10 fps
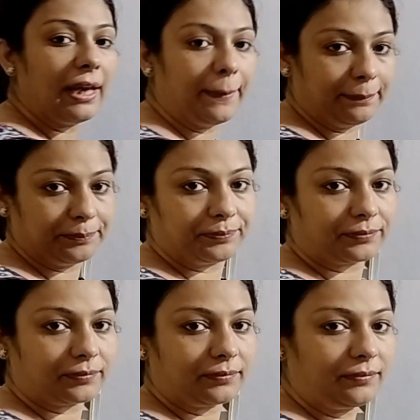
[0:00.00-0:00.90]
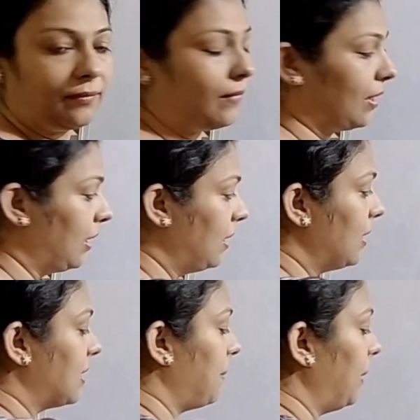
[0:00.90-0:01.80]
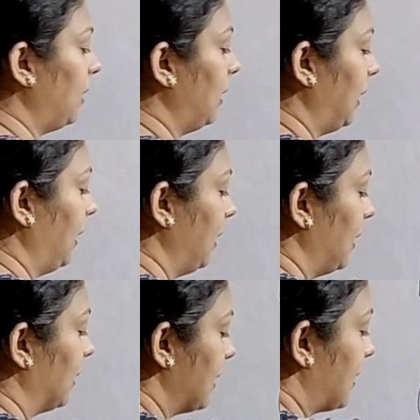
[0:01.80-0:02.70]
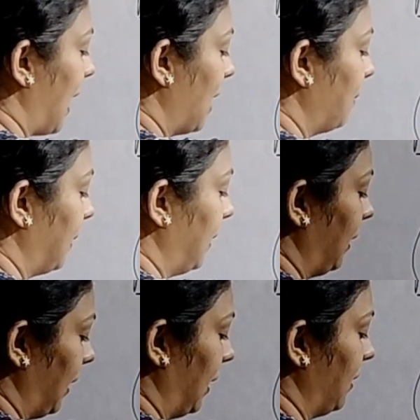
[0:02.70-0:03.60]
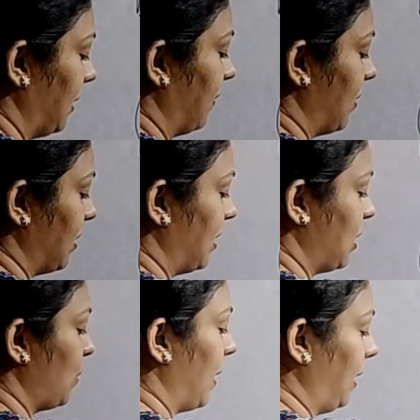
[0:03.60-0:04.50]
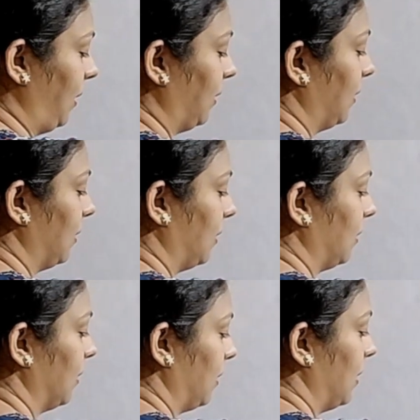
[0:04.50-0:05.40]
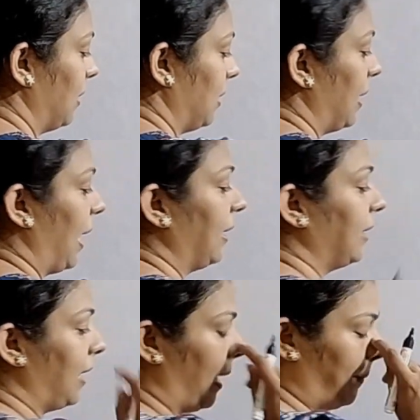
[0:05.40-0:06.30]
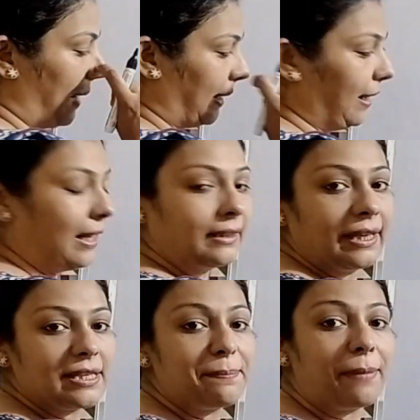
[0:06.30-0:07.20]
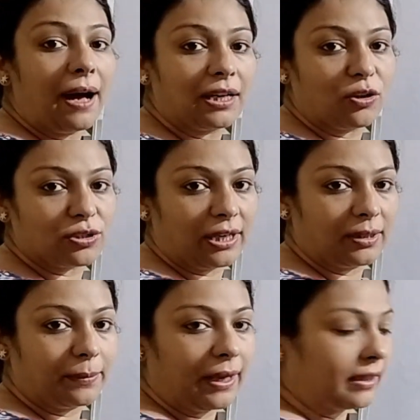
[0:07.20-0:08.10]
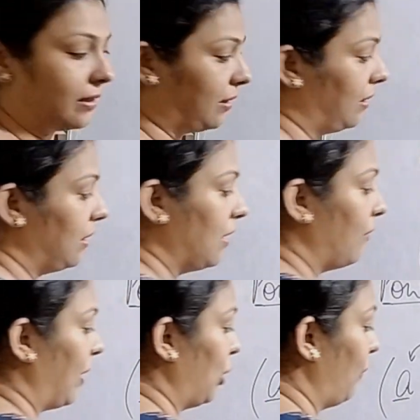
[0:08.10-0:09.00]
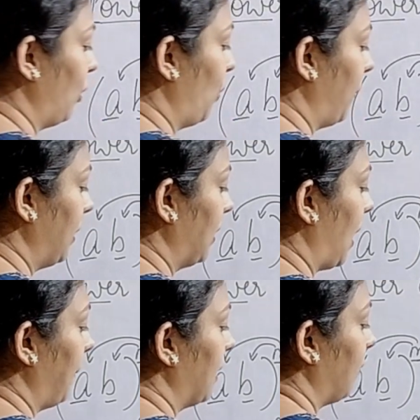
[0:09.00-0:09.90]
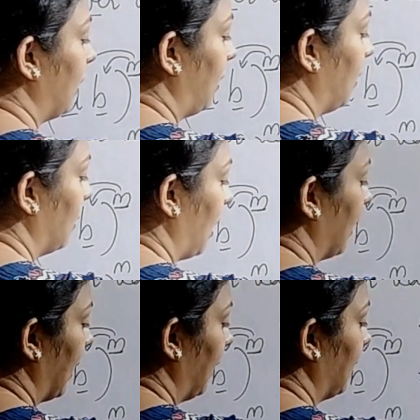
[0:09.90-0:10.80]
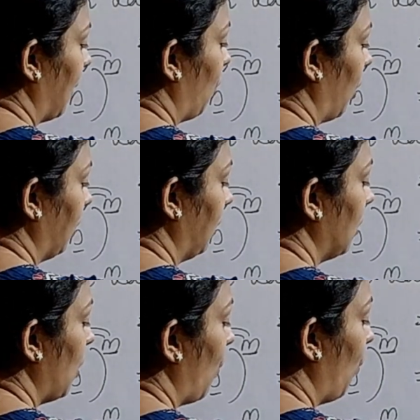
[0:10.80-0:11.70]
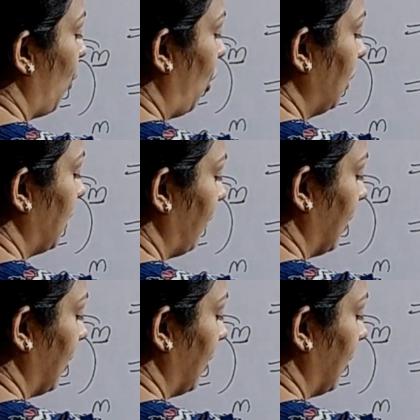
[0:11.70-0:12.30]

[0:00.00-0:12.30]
m. Similarly, this can be in division as well, and then a bracket, and there is a power outside the bracket. When you will open it up, it will again come on both the